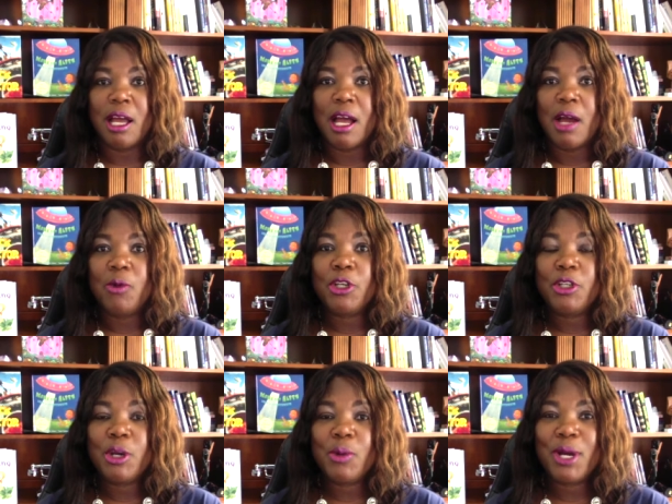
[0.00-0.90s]
Well, you
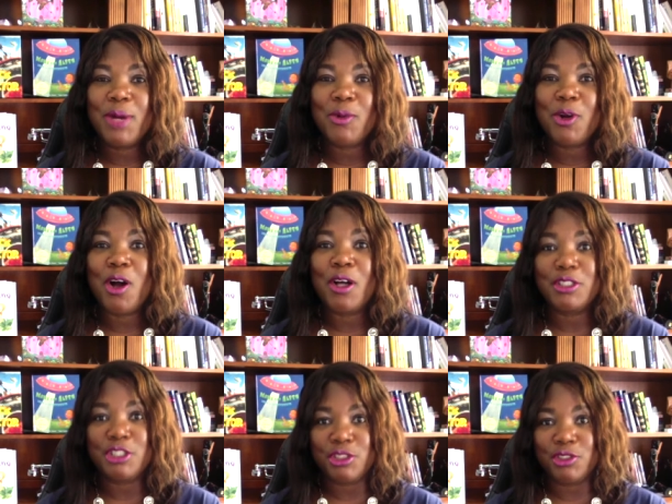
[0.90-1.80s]
know what? We're all
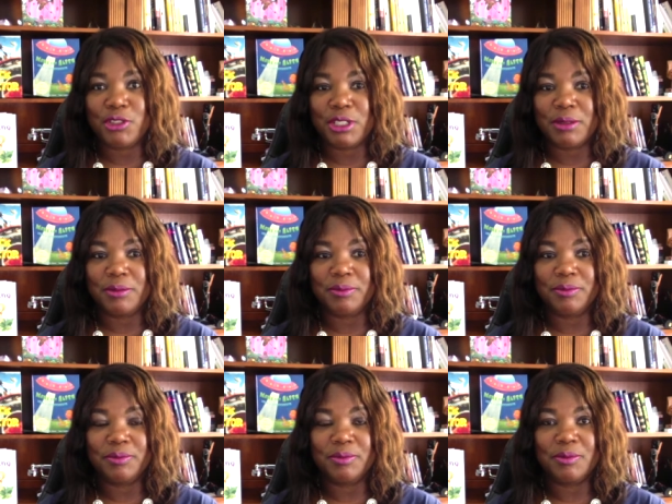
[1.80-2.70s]
children.
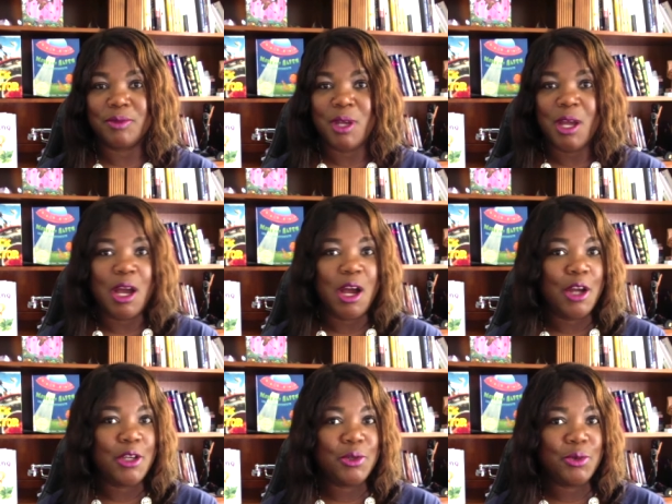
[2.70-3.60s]
Are
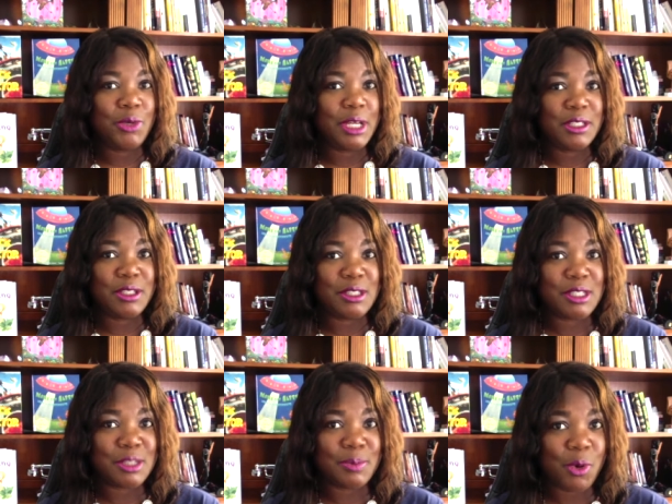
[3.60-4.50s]
you into
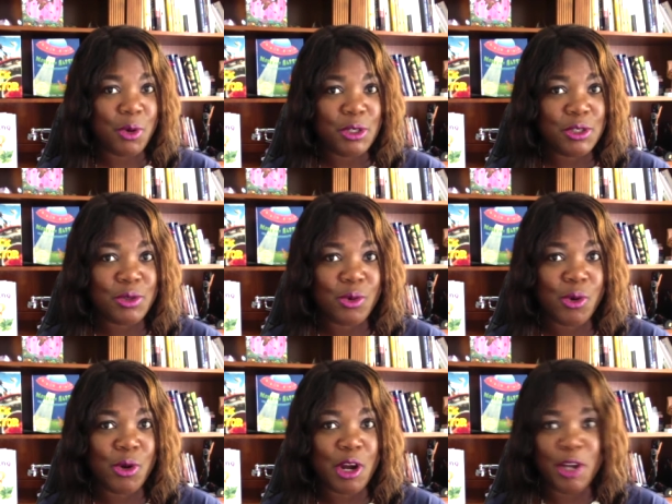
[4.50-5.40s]
sports
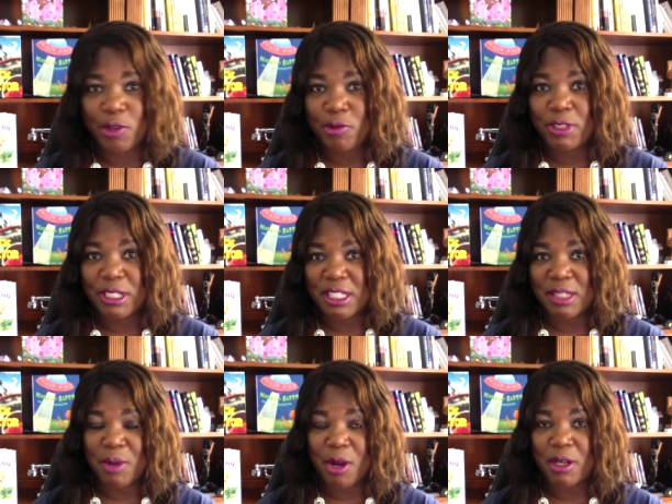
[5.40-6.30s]
or are you really
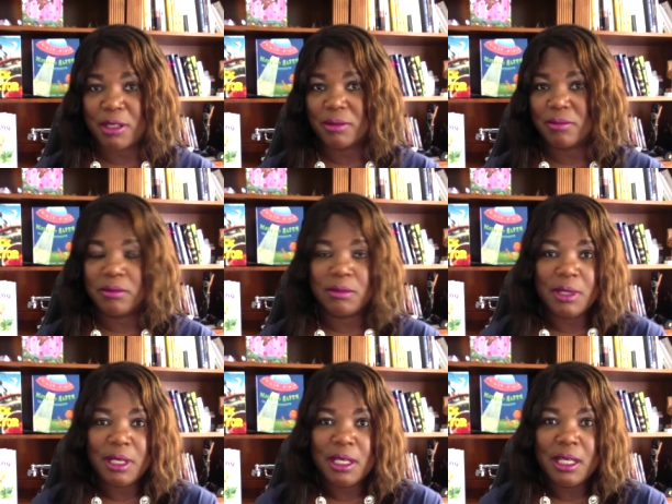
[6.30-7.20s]
smart?
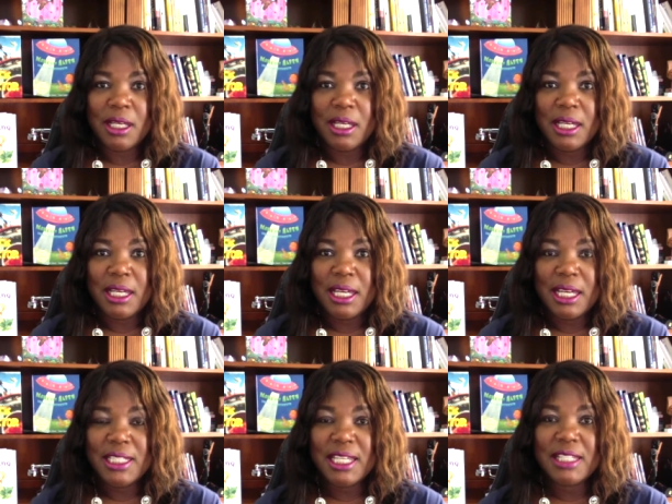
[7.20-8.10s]
It
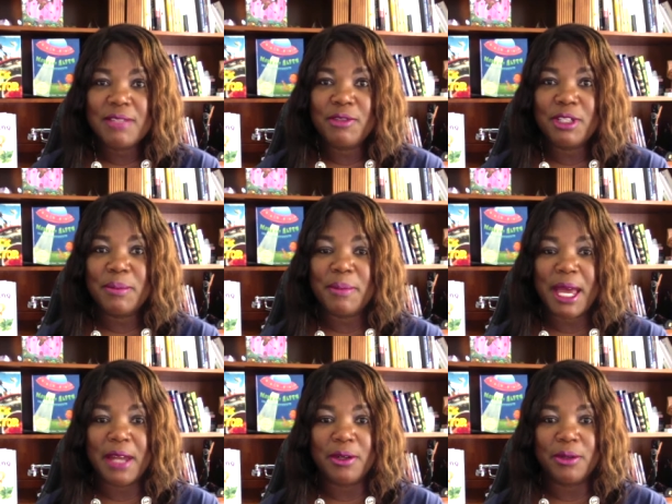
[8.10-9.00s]
doesn't really
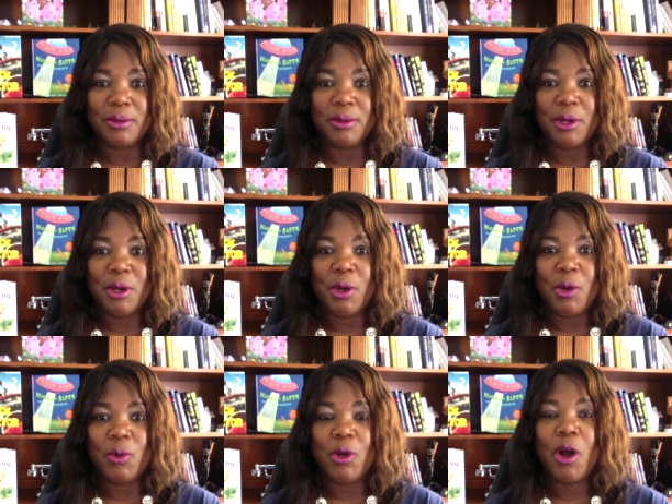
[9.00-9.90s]
matter.
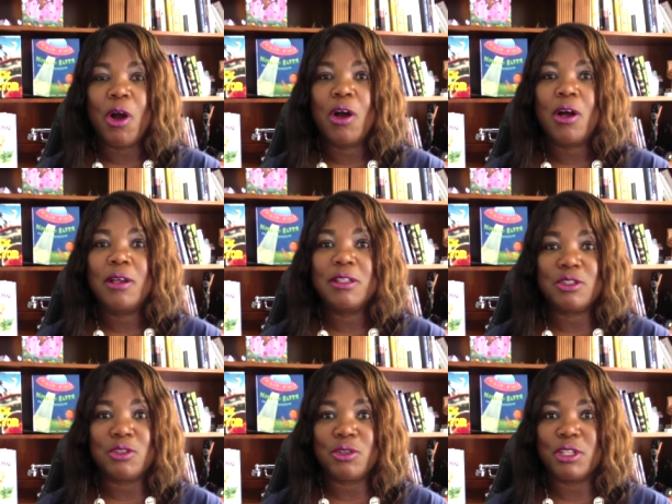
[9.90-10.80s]
We're all
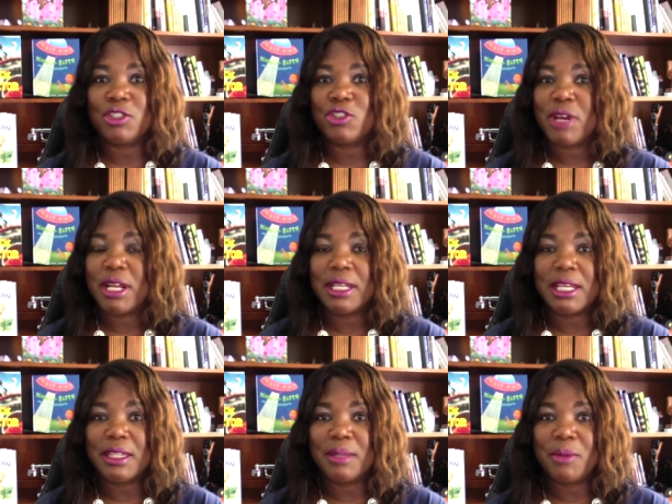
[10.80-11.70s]
students trying to
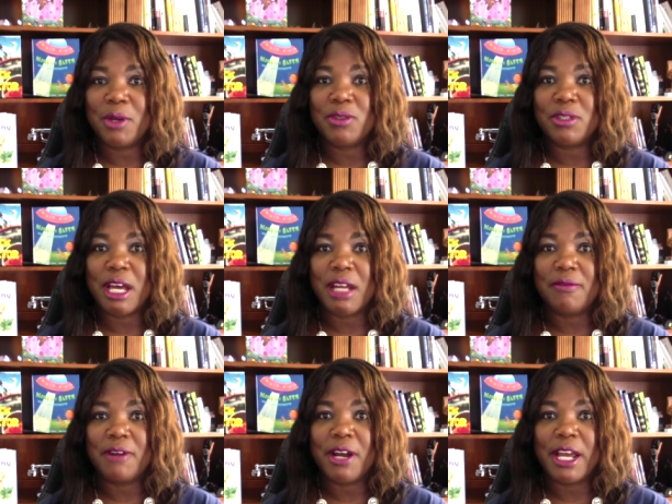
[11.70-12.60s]
get the most out of
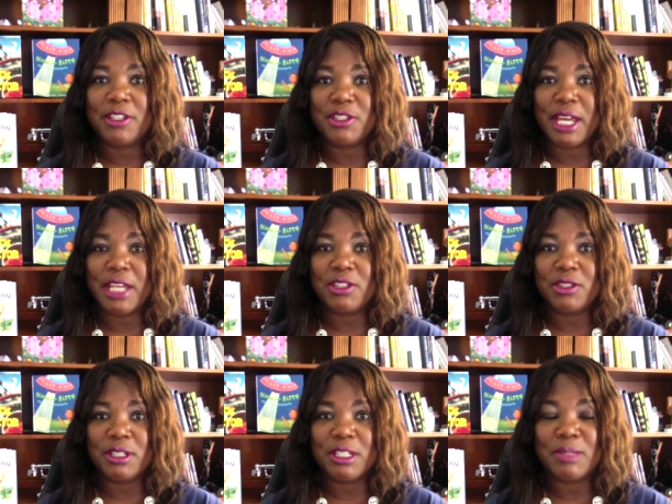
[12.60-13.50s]
our educational
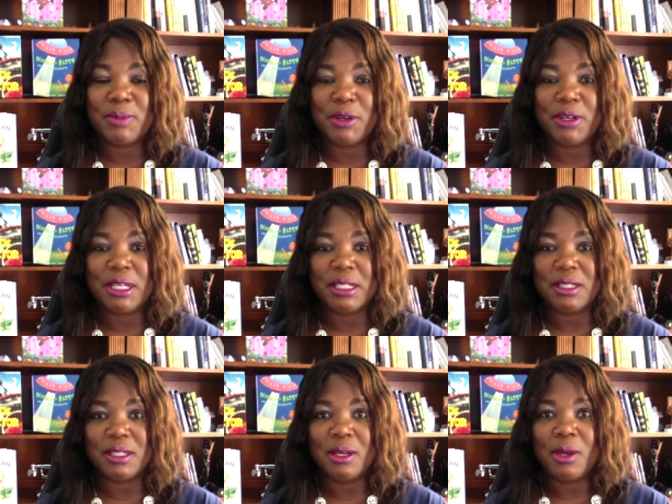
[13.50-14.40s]

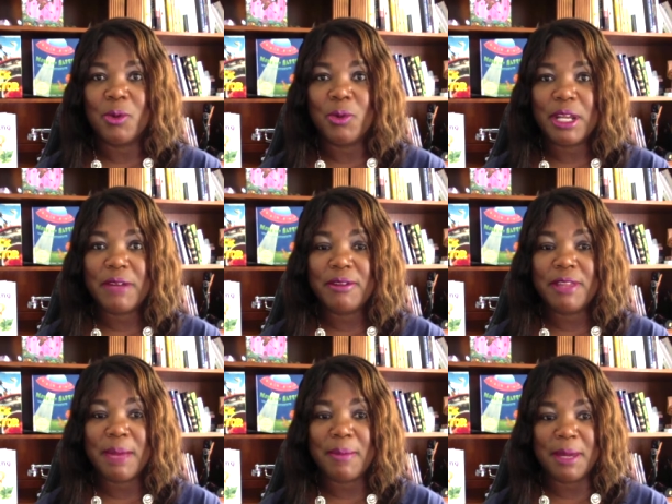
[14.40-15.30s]
experience, whatever
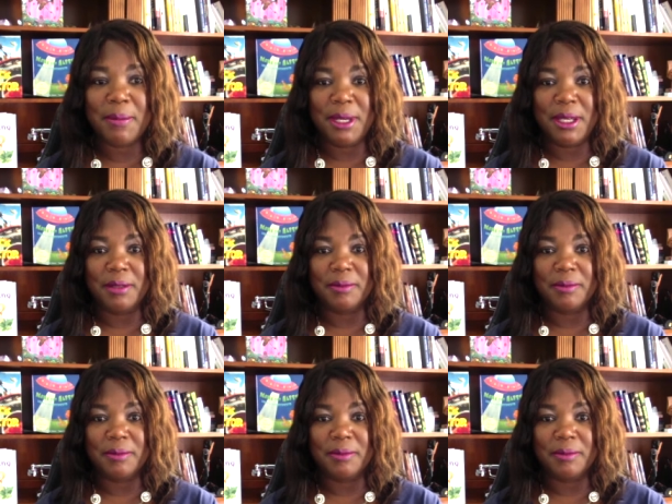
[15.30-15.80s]
that may be.